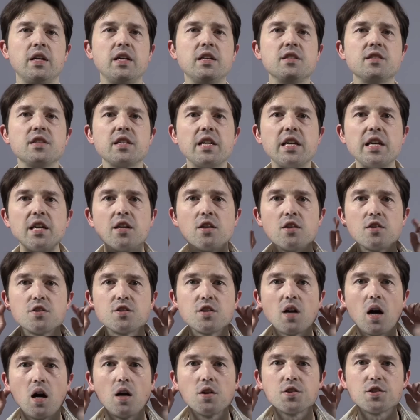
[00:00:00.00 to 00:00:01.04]
His ears
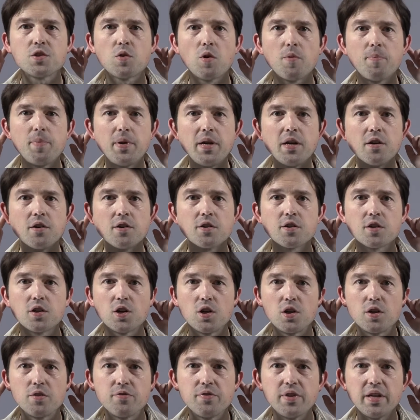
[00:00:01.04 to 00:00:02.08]
also appear to
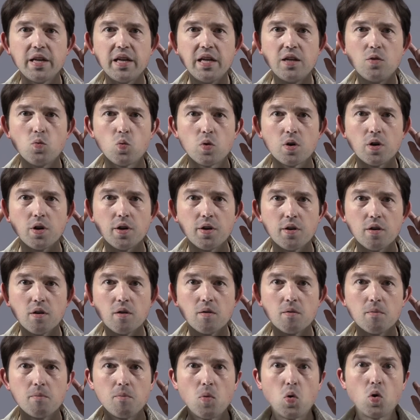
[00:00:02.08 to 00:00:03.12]
curve inward,
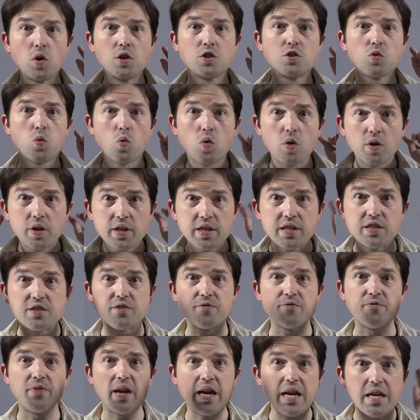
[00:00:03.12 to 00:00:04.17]
more toward his
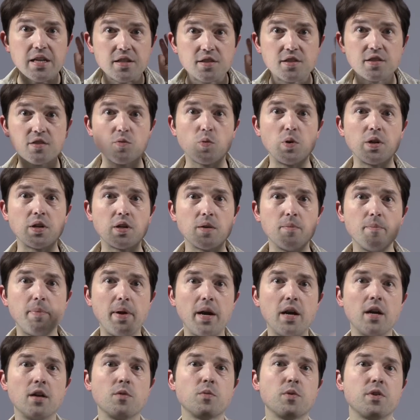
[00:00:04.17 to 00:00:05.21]
face when
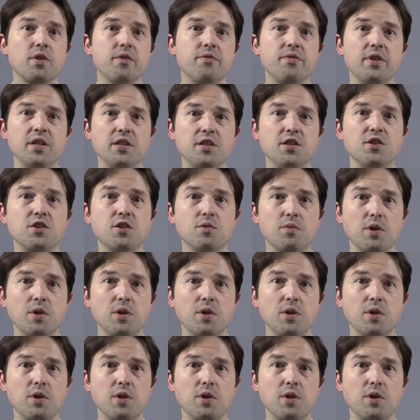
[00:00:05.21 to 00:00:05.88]
compared with the vintage